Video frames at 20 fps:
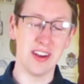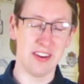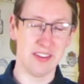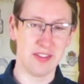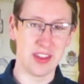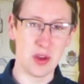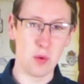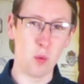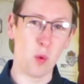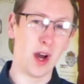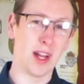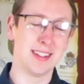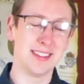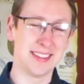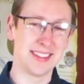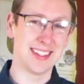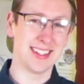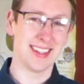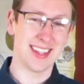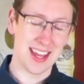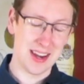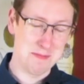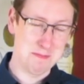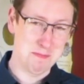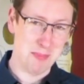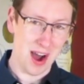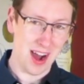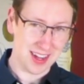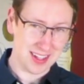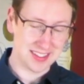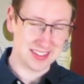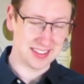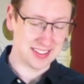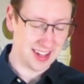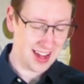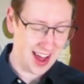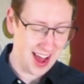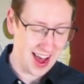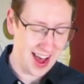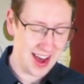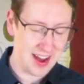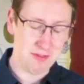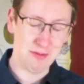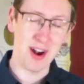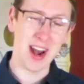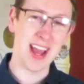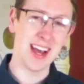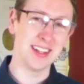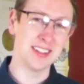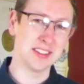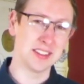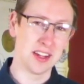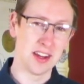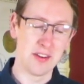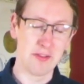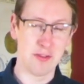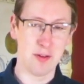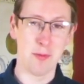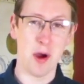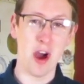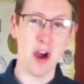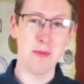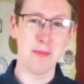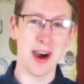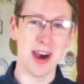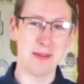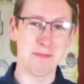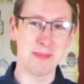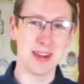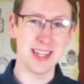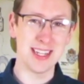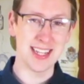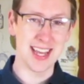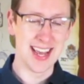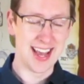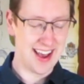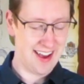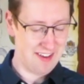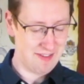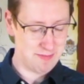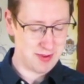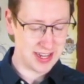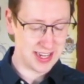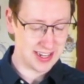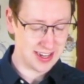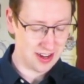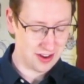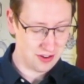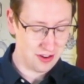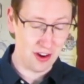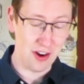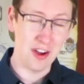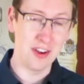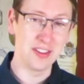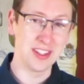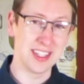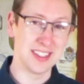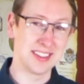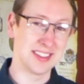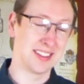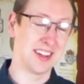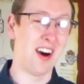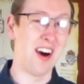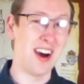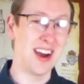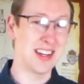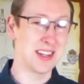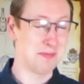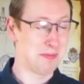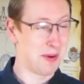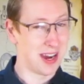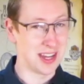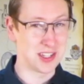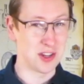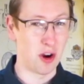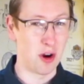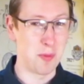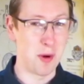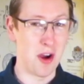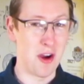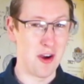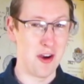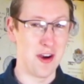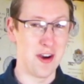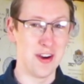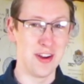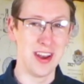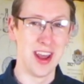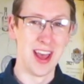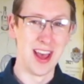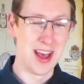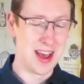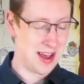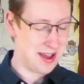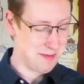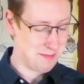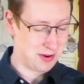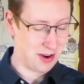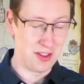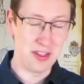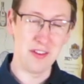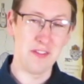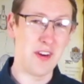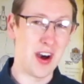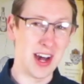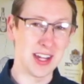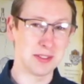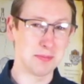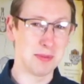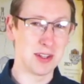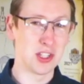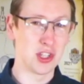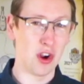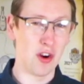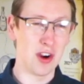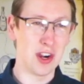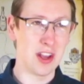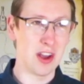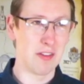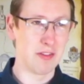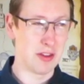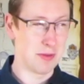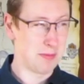of the 1 zillion bucks art rounds from Hobart Mint have been not only signed by Tom O'Hearn, but on the vast majority of